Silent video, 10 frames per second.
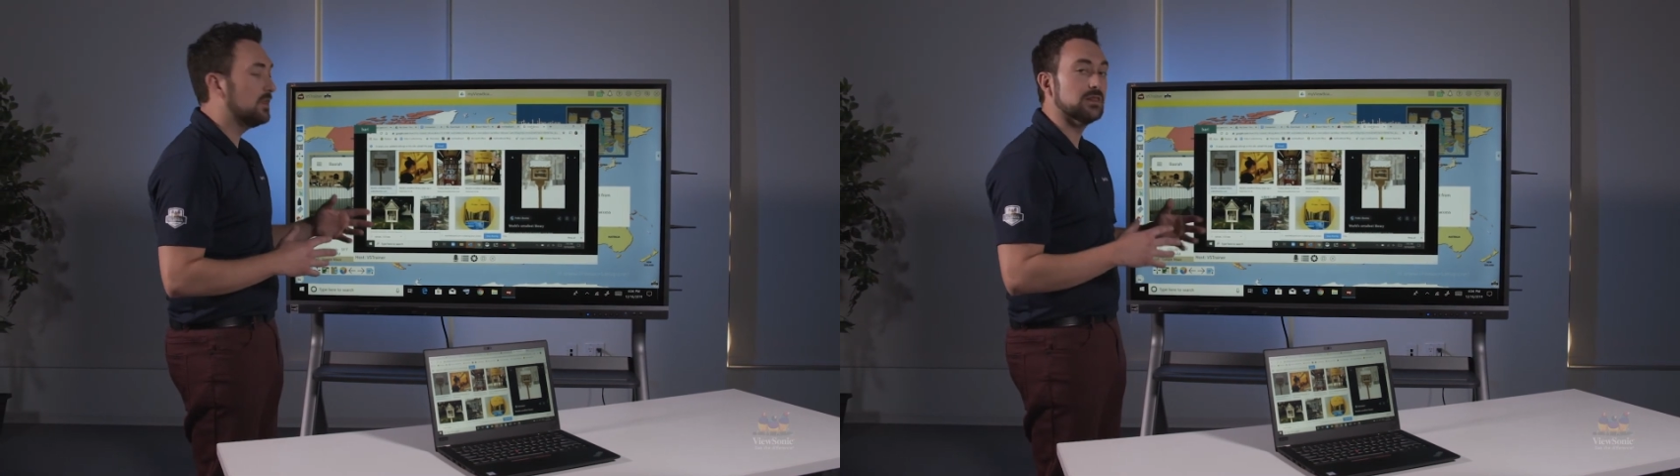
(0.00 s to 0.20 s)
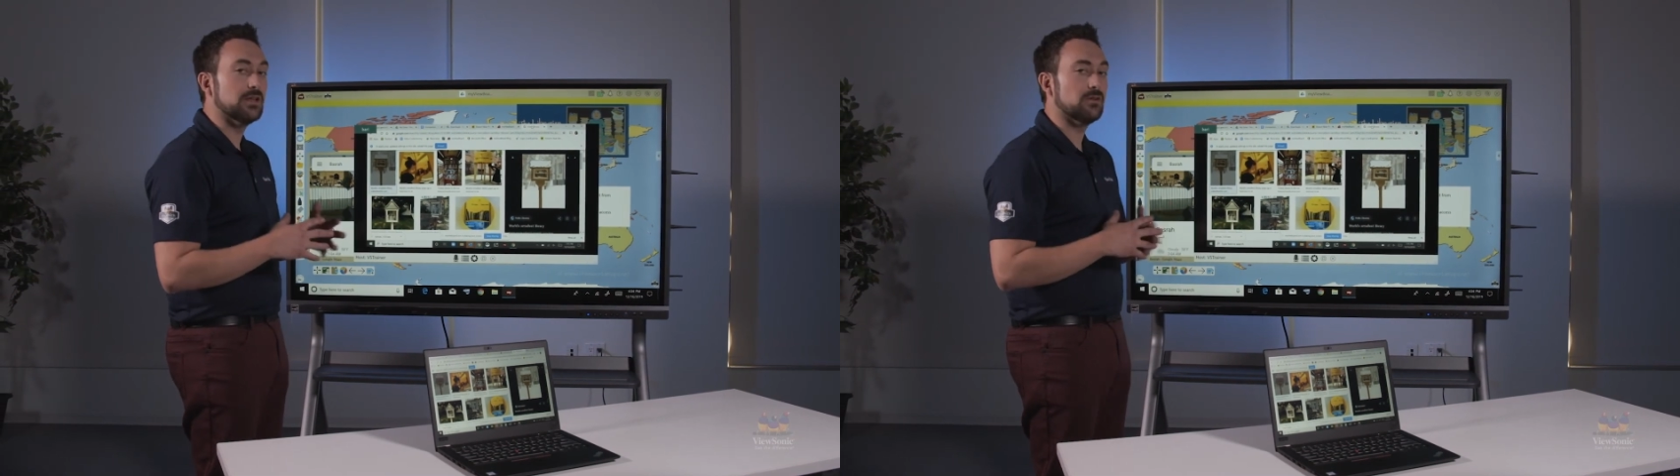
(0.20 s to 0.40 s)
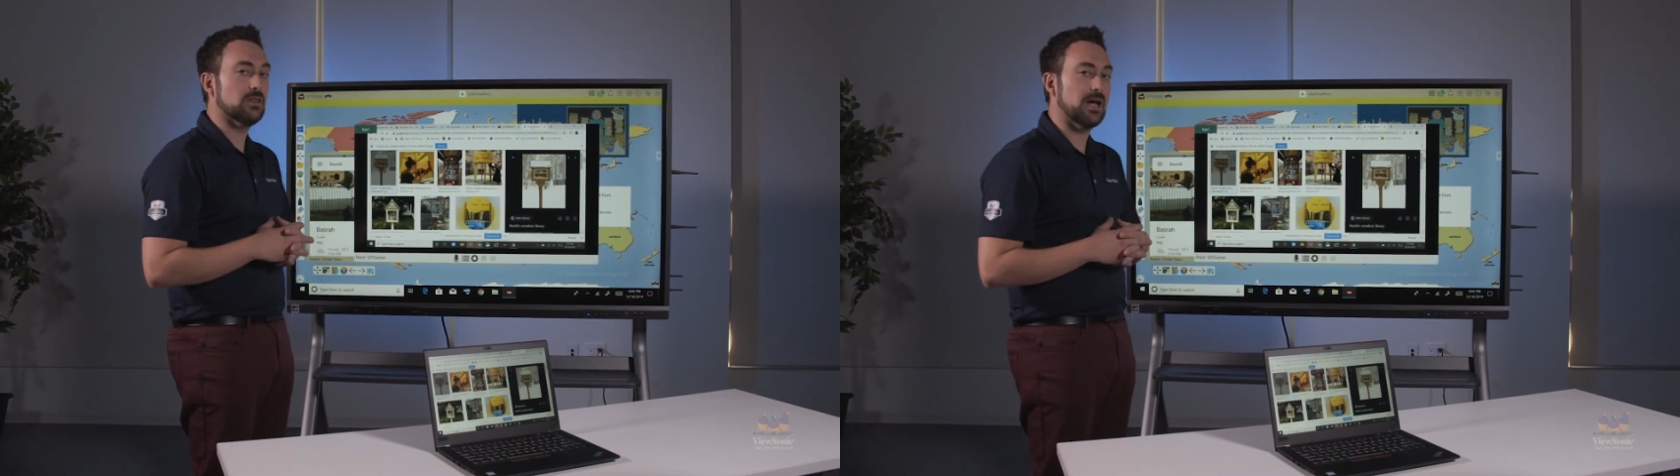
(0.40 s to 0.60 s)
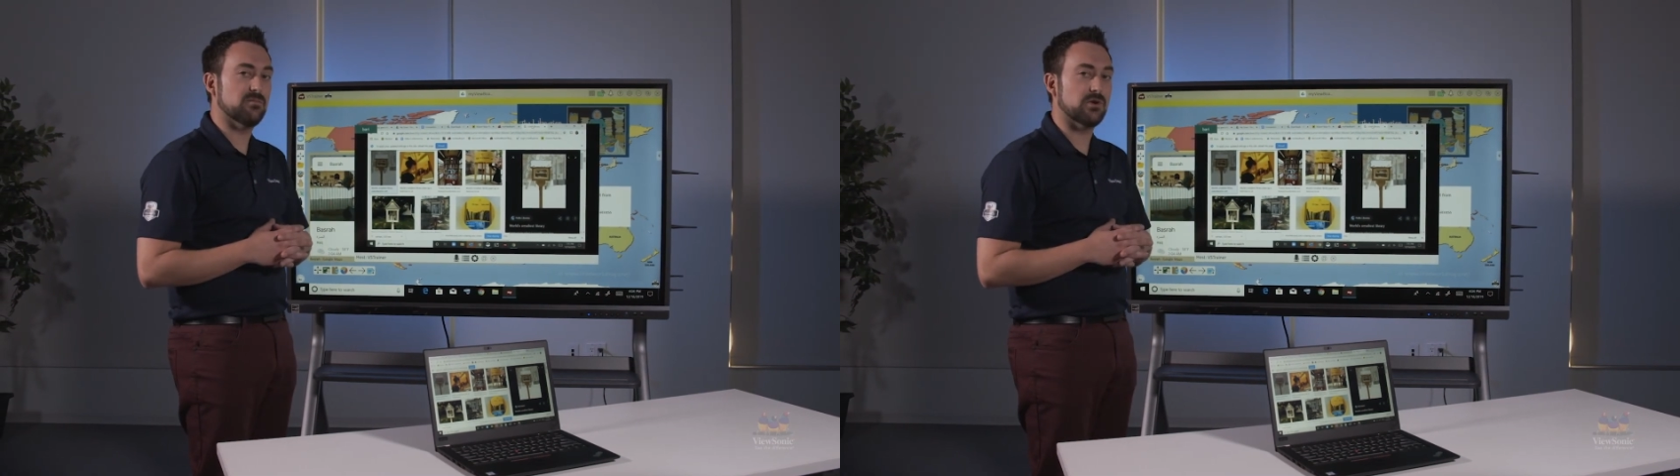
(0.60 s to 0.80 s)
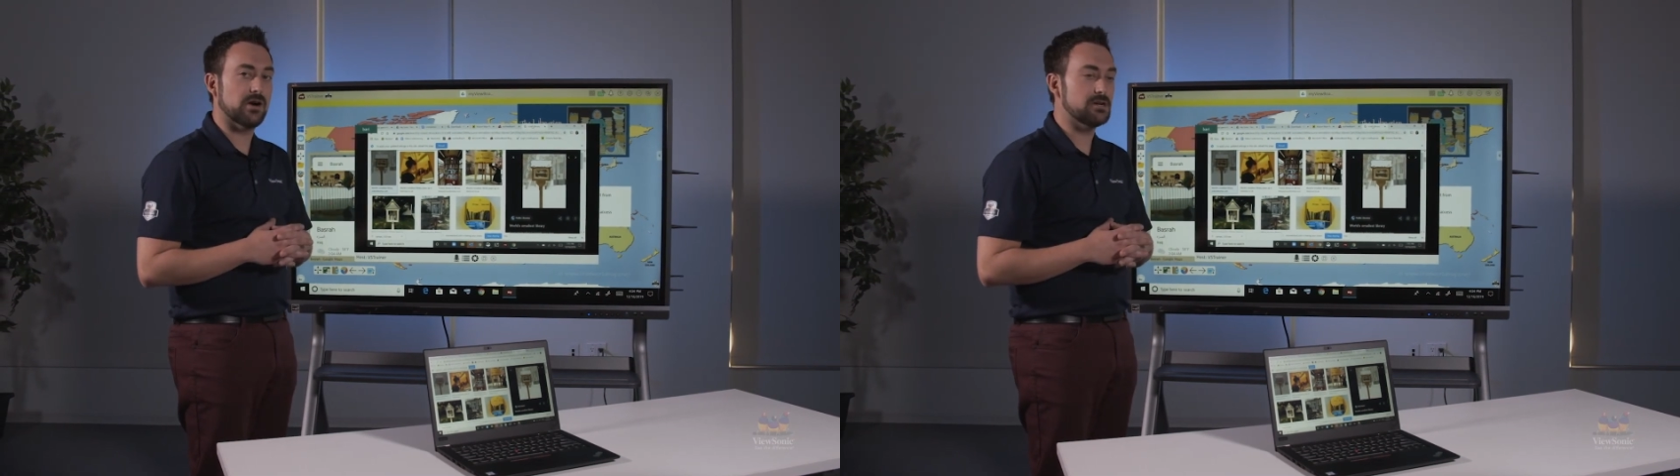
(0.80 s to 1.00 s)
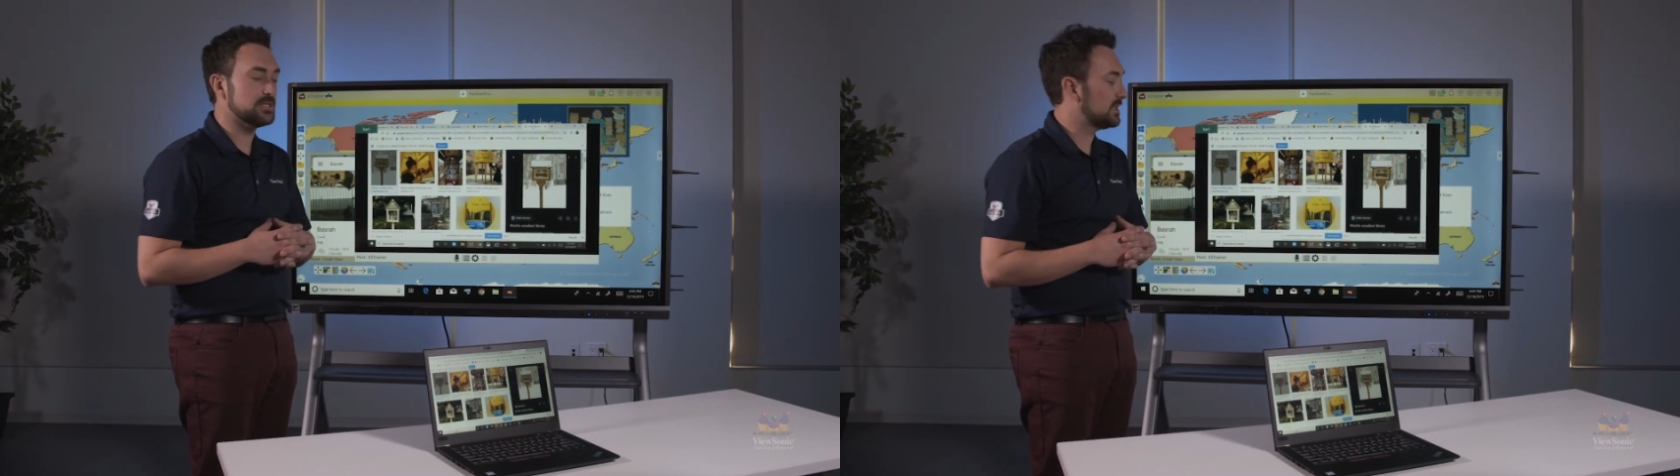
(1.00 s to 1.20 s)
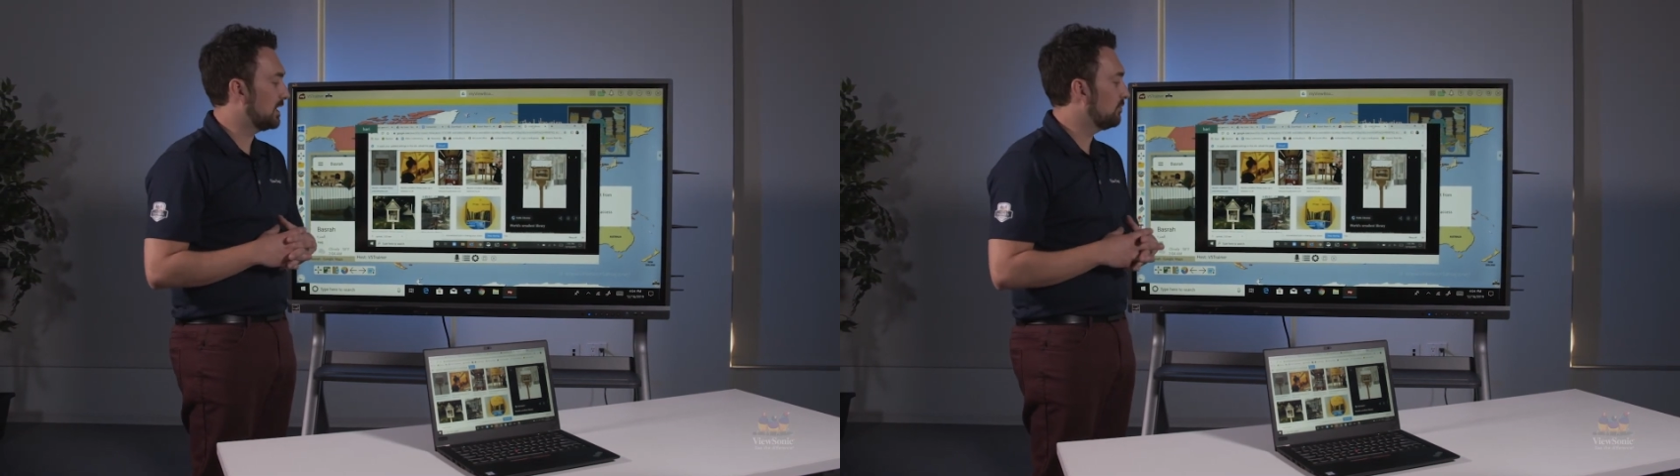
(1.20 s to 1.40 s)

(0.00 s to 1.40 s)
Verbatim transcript: little libraries and